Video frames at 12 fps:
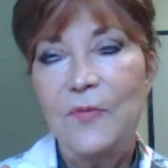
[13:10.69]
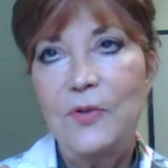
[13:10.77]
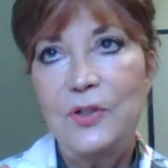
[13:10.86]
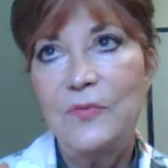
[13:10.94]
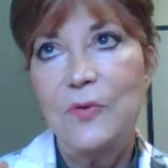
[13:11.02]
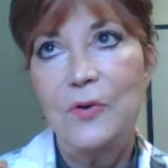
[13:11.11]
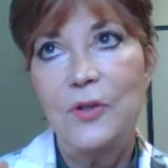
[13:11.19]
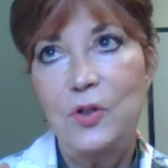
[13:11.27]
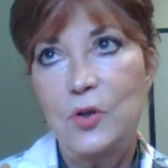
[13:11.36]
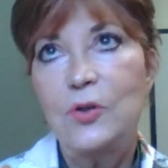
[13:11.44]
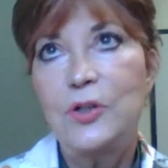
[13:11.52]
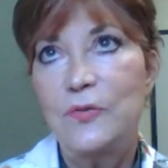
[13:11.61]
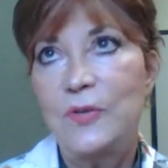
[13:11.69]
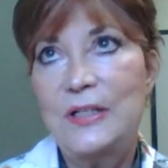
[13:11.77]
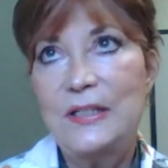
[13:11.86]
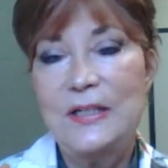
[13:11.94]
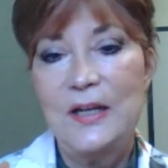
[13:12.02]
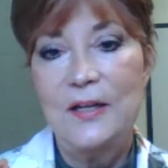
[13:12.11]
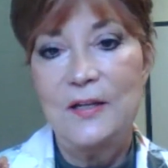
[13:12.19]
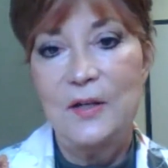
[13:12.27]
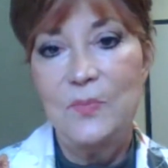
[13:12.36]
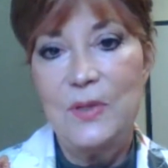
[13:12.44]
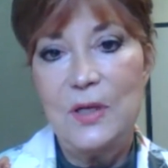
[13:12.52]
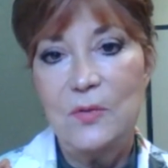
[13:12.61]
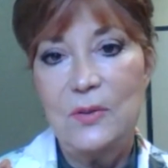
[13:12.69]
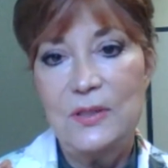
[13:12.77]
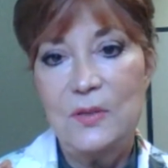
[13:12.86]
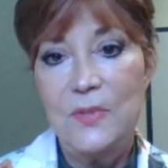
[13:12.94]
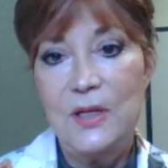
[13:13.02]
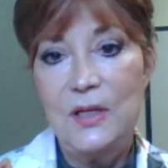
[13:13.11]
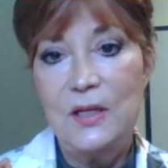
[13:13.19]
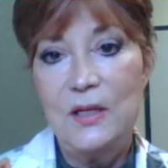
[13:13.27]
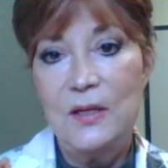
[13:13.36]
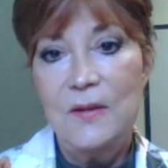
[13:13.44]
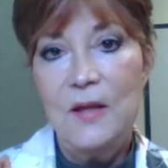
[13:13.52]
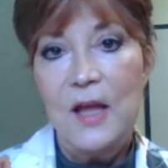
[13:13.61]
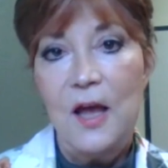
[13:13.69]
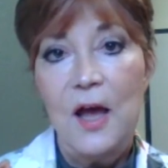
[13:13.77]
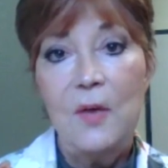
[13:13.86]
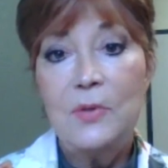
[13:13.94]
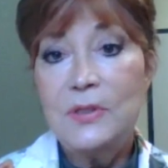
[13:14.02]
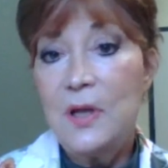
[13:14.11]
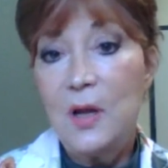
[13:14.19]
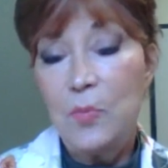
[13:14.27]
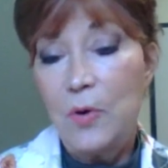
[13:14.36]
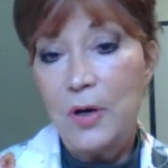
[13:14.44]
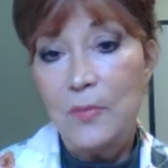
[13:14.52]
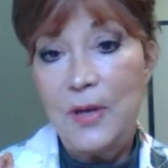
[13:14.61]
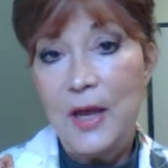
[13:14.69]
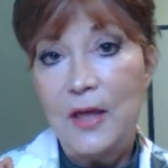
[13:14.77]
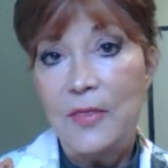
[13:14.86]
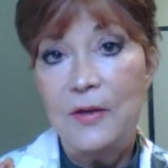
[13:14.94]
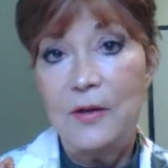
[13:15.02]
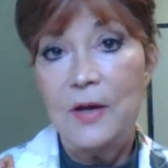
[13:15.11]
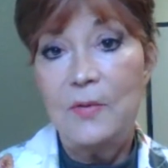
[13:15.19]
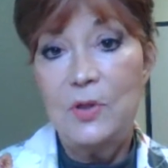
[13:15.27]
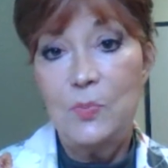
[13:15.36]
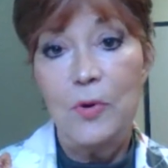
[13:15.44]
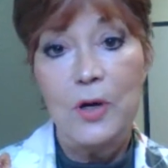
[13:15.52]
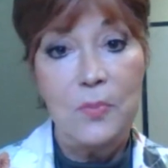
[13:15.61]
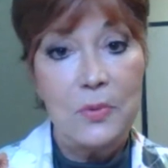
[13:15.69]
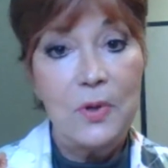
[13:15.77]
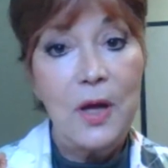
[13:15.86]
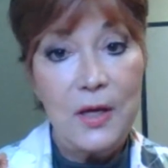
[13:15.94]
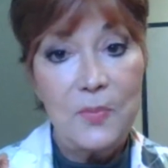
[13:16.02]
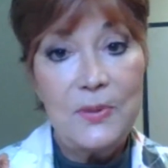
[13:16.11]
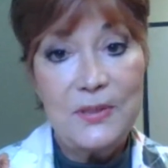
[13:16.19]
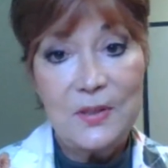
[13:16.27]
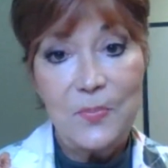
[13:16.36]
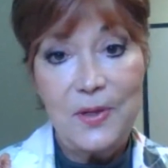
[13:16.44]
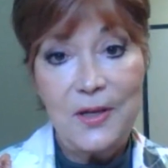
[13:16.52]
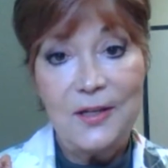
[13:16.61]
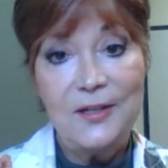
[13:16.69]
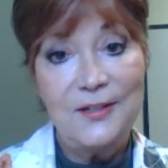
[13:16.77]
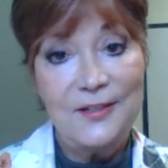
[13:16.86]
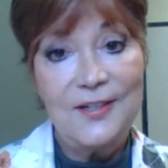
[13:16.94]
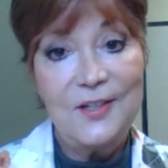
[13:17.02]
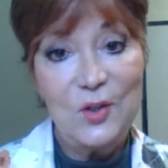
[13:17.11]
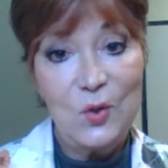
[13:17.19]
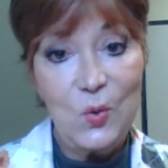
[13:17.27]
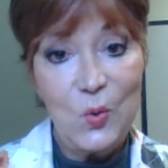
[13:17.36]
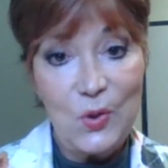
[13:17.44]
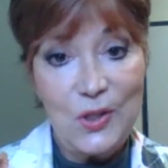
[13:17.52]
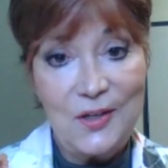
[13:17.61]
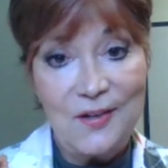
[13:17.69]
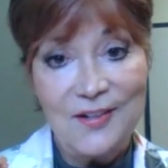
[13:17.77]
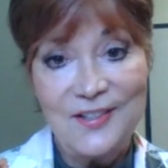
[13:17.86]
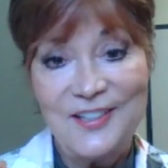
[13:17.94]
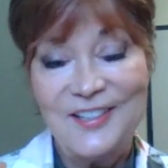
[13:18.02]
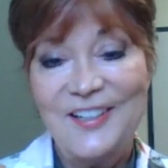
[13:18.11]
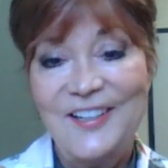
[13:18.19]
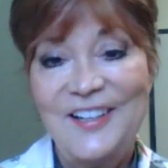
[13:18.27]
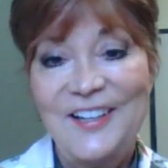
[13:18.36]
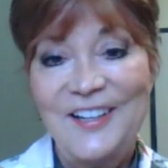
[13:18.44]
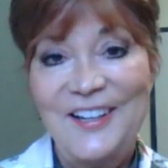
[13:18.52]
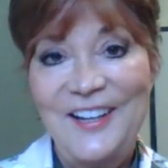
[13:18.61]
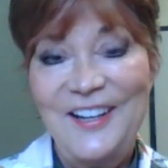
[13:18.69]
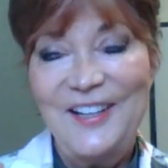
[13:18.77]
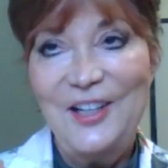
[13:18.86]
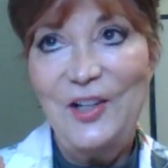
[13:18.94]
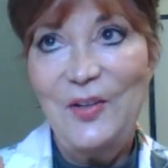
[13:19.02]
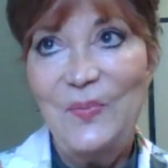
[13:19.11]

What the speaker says: first of all, the church investigated unbeknownst to me. I was not brought up Catholic. I was brought up High Episcopalian and Eastern Orthodox. And